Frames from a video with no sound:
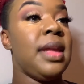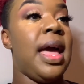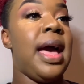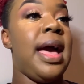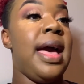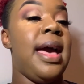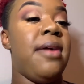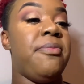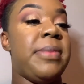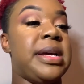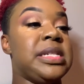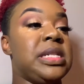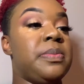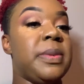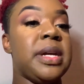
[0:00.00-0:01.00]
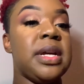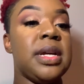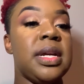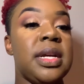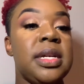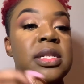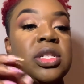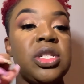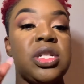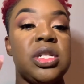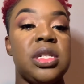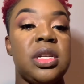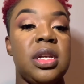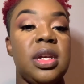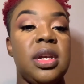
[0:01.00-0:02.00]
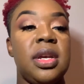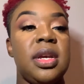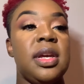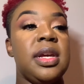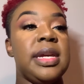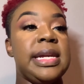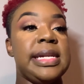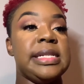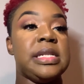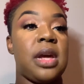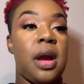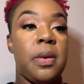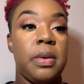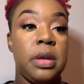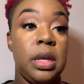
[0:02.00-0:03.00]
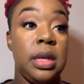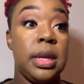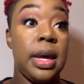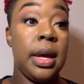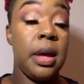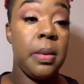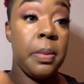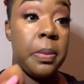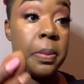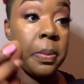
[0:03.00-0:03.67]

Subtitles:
I have my sponge. It's already damp.